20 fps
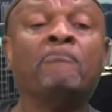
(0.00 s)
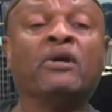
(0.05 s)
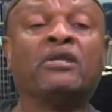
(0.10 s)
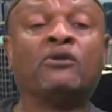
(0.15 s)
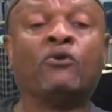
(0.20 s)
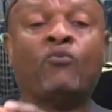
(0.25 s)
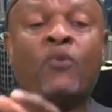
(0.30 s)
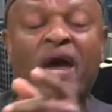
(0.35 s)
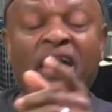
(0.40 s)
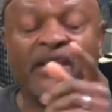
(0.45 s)
but
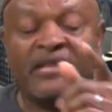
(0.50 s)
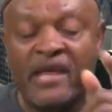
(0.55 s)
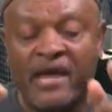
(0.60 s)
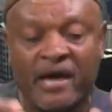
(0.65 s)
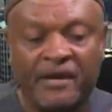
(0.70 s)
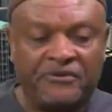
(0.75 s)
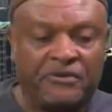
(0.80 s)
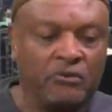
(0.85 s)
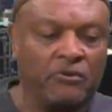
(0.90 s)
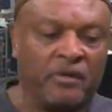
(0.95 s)
the way
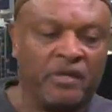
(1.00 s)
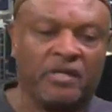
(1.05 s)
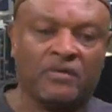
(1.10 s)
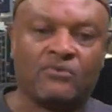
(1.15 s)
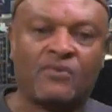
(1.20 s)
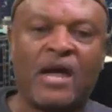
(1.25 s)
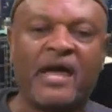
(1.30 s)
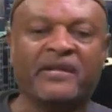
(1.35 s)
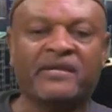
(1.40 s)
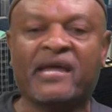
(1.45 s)
they're doing it
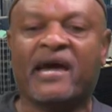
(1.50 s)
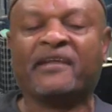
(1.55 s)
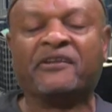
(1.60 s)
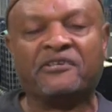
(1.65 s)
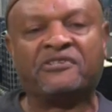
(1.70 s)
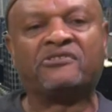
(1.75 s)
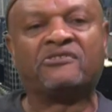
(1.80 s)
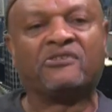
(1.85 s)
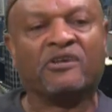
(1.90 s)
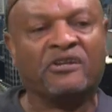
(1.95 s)
right now,
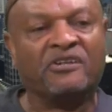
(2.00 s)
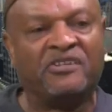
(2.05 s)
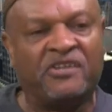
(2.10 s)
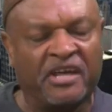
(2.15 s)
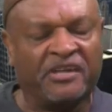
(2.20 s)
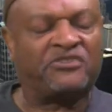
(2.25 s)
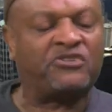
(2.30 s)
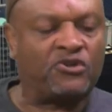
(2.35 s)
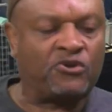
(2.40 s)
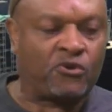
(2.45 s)
this is a
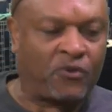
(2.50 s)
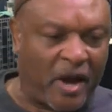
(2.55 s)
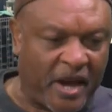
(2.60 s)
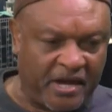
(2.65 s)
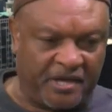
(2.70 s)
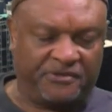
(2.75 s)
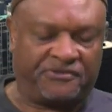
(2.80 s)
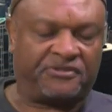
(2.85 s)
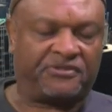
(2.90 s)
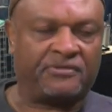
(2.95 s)

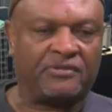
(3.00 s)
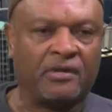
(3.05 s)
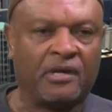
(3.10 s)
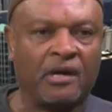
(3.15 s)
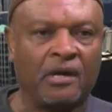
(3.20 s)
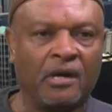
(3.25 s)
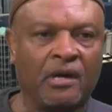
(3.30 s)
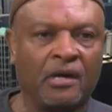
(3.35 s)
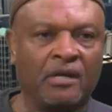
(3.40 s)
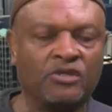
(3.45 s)
disgrace
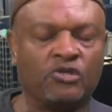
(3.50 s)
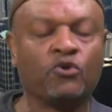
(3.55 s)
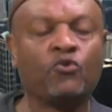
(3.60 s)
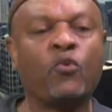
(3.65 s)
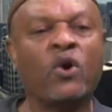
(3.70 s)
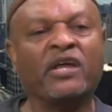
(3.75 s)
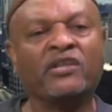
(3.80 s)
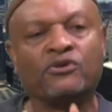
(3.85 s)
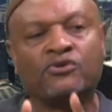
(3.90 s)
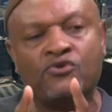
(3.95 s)
to
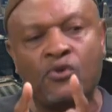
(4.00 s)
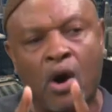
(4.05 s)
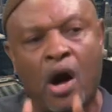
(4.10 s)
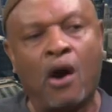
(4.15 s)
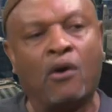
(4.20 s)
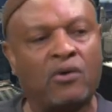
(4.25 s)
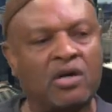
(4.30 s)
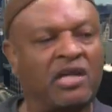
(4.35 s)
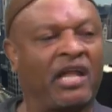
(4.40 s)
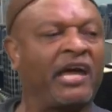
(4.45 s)
what you
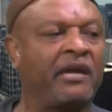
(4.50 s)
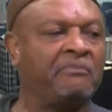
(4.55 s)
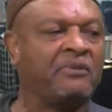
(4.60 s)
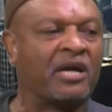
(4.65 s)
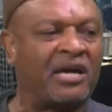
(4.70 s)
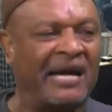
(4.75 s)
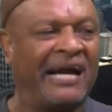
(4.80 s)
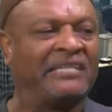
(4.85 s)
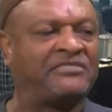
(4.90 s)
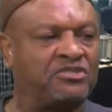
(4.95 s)
all claim
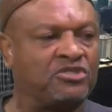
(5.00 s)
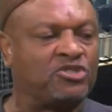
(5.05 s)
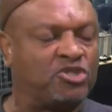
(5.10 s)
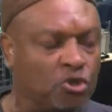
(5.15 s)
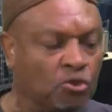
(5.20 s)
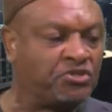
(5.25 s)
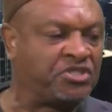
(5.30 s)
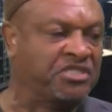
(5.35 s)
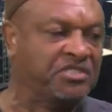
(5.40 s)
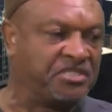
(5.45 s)
the
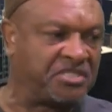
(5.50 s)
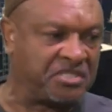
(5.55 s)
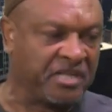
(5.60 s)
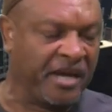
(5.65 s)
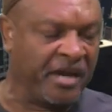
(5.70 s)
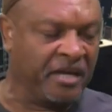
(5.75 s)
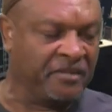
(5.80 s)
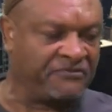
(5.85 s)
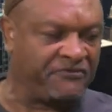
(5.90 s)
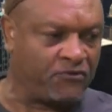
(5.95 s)
Constitution
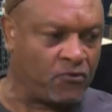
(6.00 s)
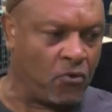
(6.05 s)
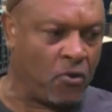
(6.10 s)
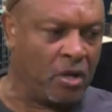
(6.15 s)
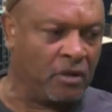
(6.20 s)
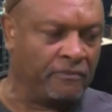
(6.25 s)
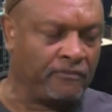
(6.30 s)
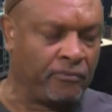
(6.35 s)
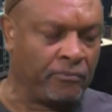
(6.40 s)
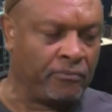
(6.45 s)
stands
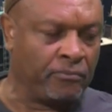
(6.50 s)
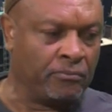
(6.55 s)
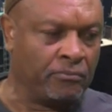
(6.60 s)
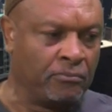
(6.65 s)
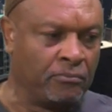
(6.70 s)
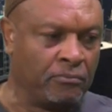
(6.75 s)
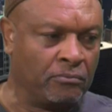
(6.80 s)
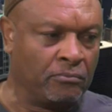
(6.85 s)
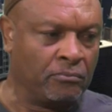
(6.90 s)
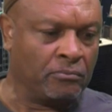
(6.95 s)
for. I
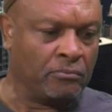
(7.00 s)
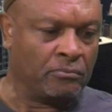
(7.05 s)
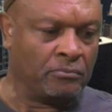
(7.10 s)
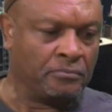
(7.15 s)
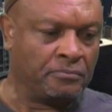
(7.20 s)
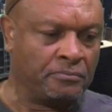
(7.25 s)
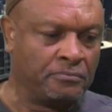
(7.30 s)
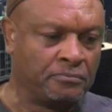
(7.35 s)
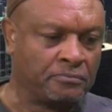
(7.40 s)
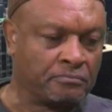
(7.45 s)
think you're
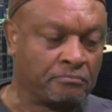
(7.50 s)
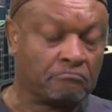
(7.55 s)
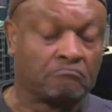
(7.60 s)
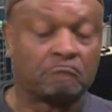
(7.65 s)
wrong. You're